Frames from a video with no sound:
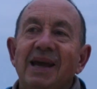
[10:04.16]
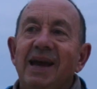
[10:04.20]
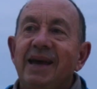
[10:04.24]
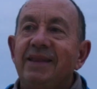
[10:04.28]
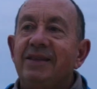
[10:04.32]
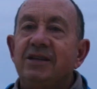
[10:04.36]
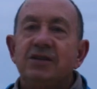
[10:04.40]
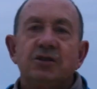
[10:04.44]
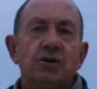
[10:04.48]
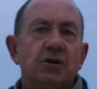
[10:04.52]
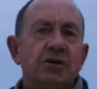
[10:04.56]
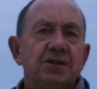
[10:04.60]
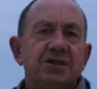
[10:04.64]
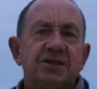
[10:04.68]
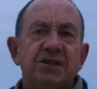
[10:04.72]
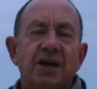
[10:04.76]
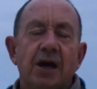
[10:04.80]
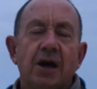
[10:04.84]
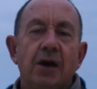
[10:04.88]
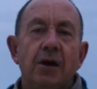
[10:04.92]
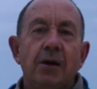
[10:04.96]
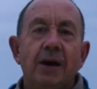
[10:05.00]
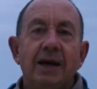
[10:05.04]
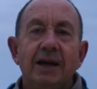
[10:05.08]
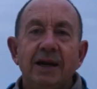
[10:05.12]
And there's
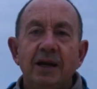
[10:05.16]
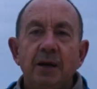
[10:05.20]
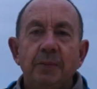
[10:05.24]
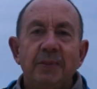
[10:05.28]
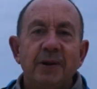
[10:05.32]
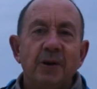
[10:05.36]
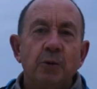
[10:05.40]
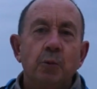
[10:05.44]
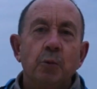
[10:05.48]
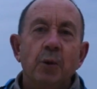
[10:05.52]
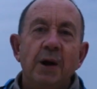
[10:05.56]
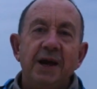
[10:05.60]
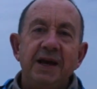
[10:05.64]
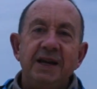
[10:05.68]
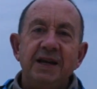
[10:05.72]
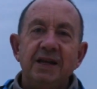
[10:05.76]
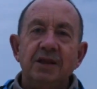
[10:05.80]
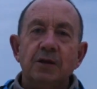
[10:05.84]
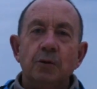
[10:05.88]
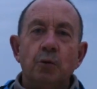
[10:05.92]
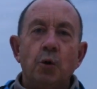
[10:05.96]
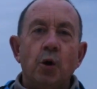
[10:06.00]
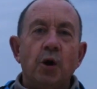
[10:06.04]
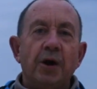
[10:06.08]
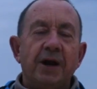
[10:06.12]
also a little bit of weed in
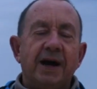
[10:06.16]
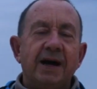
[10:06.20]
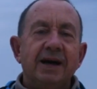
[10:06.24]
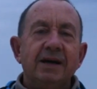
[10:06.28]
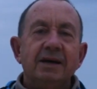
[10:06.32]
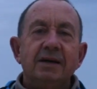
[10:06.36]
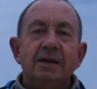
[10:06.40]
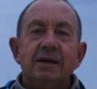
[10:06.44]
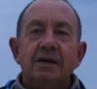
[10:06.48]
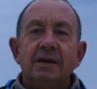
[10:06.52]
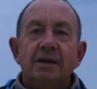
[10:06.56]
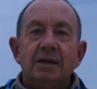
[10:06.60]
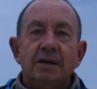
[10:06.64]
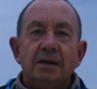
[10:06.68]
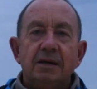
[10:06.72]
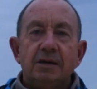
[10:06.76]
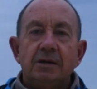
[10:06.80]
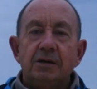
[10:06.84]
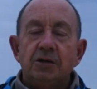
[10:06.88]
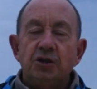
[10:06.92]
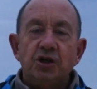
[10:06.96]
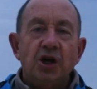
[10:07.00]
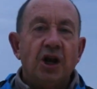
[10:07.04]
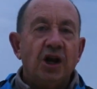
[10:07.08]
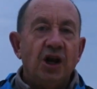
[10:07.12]
the water.
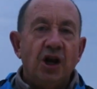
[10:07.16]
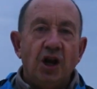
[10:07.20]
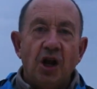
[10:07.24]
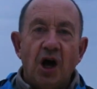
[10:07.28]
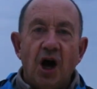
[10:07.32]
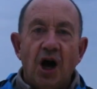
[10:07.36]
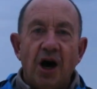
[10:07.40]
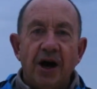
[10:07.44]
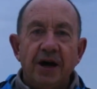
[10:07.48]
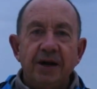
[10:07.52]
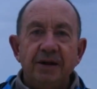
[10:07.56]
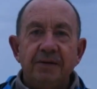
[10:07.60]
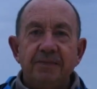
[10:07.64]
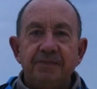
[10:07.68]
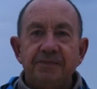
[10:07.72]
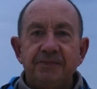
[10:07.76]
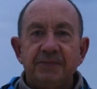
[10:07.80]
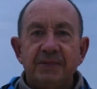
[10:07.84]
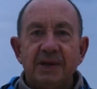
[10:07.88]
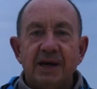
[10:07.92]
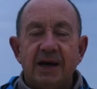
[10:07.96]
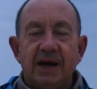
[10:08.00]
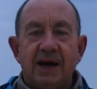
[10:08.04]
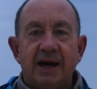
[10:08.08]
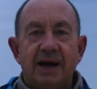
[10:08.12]
Not a lot,
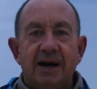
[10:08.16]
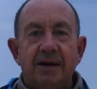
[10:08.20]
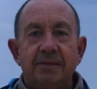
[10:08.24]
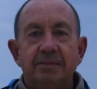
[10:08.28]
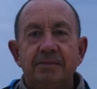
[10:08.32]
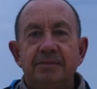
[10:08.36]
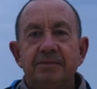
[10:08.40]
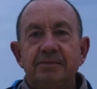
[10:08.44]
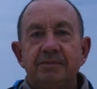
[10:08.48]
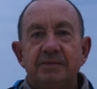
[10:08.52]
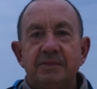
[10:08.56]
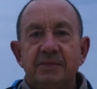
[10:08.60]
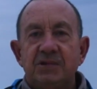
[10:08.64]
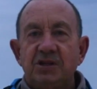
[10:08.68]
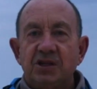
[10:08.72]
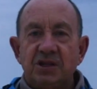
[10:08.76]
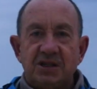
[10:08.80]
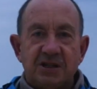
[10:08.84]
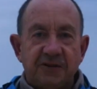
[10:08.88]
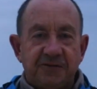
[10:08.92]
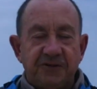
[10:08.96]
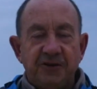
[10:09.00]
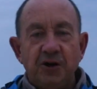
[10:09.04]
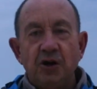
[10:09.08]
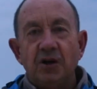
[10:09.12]

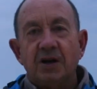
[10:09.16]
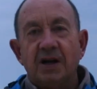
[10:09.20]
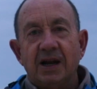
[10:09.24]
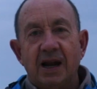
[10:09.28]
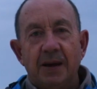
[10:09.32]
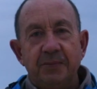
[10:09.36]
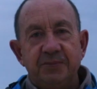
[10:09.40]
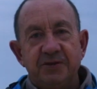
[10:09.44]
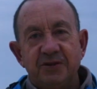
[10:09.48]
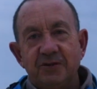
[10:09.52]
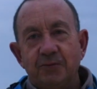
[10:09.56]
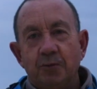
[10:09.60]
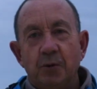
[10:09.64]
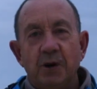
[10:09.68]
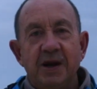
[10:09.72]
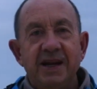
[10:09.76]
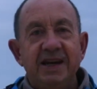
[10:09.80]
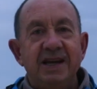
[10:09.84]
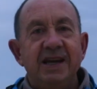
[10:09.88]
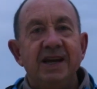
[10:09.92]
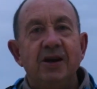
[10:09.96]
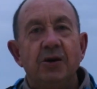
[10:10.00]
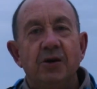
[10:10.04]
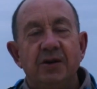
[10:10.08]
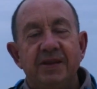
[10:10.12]
just a few clumps of
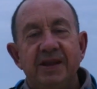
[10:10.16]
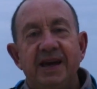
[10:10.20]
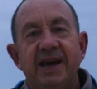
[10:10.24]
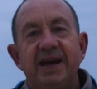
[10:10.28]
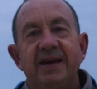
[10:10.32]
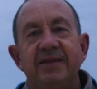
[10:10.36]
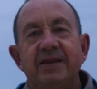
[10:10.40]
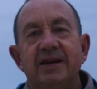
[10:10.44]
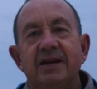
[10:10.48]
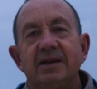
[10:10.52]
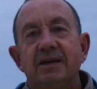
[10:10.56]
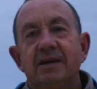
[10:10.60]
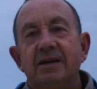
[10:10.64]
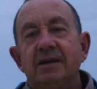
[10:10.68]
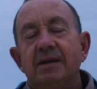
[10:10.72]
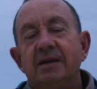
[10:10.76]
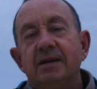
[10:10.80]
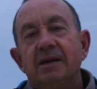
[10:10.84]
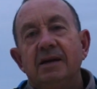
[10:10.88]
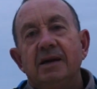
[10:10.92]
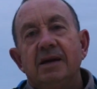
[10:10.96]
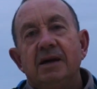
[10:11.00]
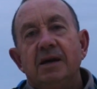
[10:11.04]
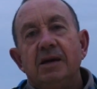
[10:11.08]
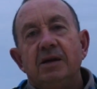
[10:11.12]
weed here and there, that
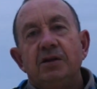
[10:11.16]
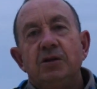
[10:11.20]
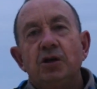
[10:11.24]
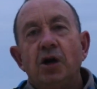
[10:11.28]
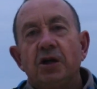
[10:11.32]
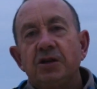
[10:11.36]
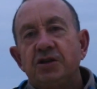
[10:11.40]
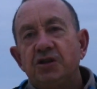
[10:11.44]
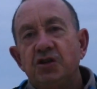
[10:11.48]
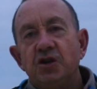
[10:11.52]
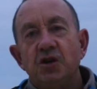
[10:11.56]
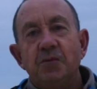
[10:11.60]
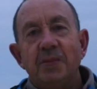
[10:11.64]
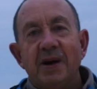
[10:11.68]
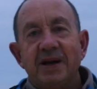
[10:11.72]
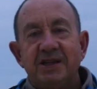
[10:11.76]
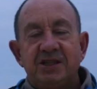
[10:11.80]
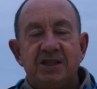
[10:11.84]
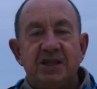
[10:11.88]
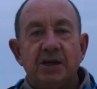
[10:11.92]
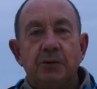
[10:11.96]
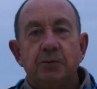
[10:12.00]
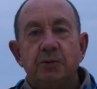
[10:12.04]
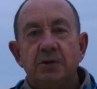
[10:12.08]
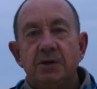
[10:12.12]
not too
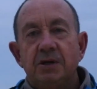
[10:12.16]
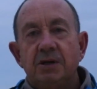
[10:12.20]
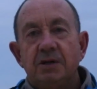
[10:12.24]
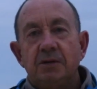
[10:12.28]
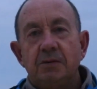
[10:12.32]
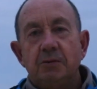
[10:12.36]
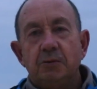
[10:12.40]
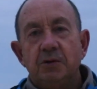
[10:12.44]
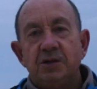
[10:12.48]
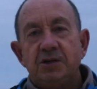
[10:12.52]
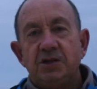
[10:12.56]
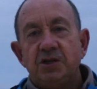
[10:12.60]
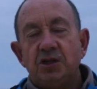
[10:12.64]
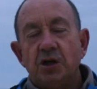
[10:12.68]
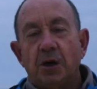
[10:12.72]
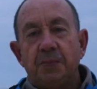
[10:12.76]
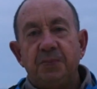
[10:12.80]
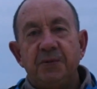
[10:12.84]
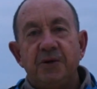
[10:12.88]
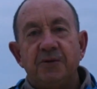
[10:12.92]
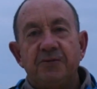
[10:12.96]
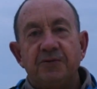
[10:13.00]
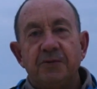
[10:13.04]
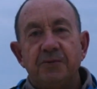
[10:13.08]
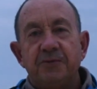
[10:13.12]
much that would
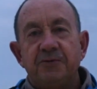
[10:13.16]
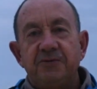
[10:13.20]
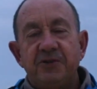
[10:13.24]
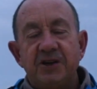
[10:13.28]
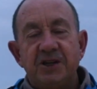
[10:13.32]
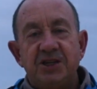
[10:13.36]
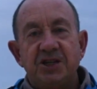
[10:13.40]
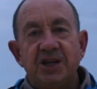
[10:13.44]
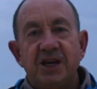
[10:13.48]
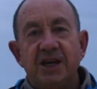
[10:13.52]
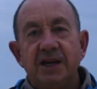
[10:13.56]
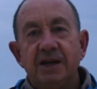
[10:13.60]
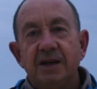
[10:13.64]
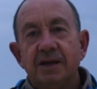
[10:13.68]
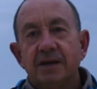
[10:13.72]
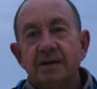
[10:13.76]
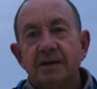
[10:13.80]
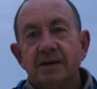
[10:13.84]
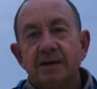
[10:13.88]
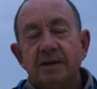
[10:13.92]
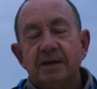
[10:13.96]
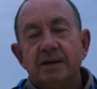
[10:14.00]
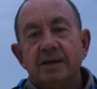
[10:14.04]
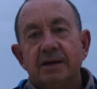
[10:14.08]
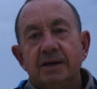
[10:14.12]
stop you from fishing,
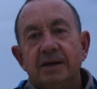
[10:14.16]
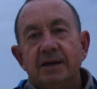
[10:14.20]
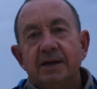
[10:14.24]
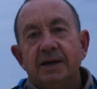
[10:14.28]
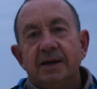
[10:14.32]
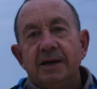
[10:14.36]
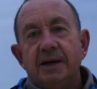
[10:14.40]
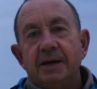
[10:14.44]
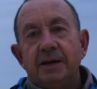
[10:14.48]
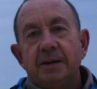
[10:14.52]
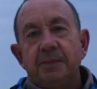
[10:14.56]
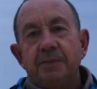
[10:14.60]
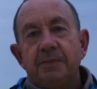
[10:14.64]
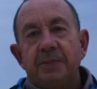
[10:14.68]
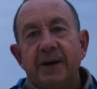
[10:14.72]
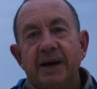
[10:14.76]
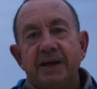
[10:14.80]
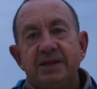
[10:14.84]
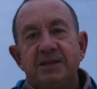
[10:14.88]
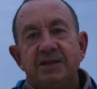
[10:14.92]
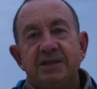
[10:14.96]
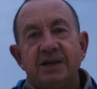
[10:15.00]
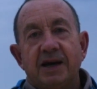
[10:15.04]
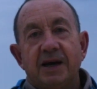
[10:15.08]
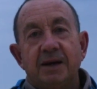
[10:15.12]

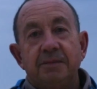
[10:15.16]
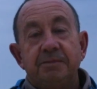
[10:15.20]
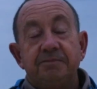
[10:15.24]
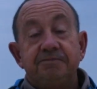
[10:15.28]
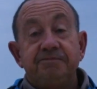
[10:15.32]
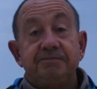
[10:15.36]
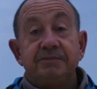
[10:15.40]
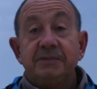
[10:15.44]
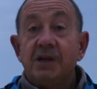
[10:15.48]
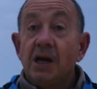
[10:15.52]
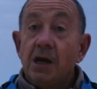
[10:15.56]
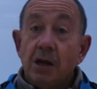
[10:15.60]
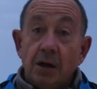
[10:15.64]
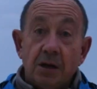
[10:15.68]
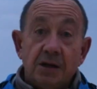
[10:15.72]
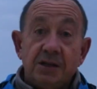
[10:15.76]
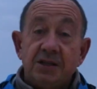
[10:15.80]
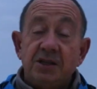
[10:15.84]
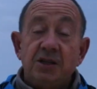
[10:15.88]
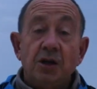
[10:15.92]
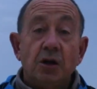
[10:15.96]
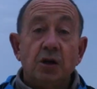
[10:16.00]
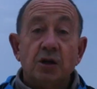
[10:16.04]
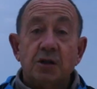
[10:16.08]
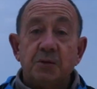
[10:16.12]
but
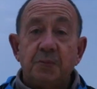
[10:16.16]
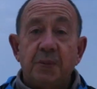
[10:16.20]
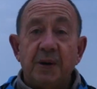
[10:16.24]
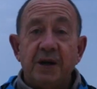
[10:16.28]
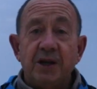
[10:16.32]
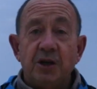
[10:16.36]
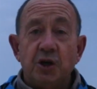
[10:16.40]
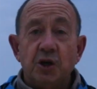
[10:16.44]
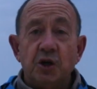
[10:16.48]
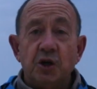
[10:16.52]
still looks pretty